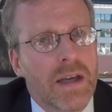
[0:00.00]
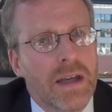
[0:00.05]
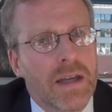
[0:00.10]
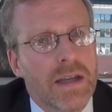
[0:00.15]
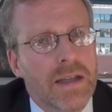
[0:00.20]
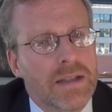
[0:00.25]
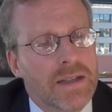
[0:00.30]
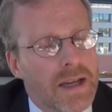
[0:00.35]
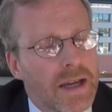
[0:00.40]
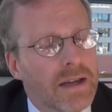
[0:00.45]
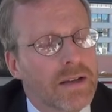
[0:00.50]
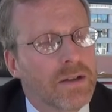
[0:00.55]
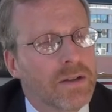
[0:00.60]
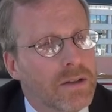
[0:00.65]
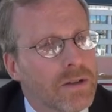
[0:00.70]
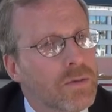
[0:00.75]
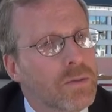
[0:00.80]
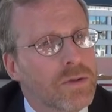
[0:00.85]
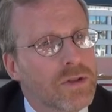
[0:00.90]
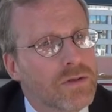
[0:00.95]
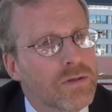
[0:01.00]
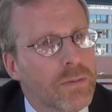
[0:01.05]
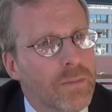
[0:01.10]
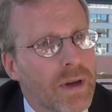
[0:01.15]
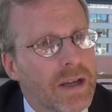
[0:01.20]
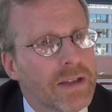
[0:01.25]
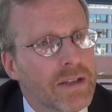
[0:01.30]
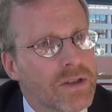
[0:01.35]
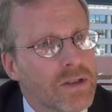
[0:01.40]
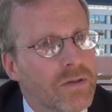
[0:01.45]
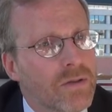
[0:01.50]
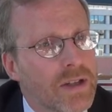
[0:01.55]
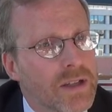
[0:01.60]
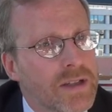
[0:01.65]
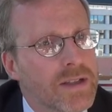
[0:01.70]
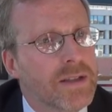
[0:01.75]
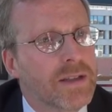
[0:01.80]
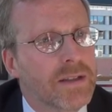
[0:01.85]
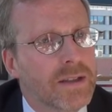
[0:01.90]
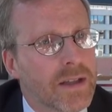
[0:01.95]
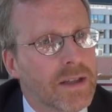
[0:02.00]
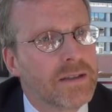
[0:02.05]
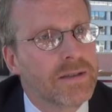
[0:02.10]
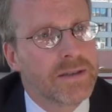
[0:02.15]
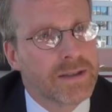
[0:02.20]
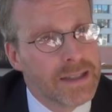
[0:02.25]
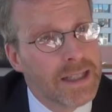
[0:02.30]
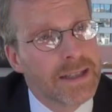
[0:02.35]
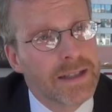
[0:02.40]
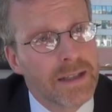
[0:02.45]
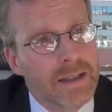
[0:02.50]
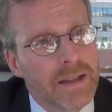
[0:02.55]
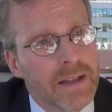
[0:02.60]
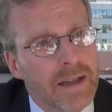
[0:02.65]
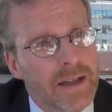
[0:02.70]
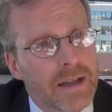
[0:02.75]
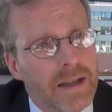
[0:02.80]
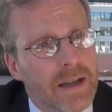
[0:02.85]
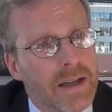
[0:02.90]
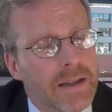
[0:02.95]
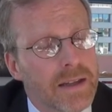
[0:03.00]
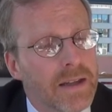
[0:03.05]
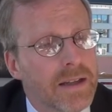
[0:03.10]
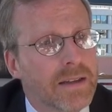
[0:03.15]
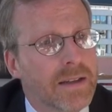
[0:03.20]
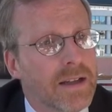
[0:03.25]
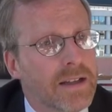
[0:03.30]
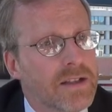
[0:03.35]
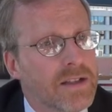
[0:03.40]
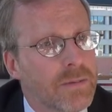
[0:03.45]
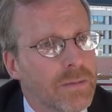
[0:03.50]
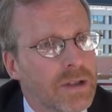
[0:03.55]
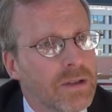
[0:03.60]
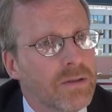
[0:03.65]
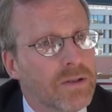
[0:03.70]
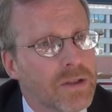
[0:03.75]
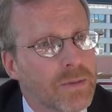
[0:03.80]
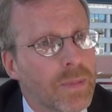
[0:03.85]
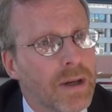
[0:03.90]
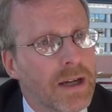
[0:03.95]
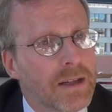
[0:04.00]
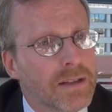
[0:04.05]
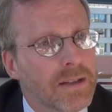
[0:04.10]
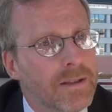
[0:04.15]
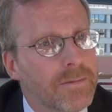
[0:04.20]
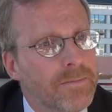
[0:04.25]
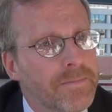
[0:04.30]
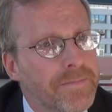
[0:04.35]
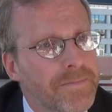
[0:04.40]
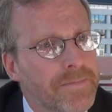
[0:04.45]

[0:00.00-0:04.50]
he's handled it with tremendous grace and dignity, and I think that's to be respected.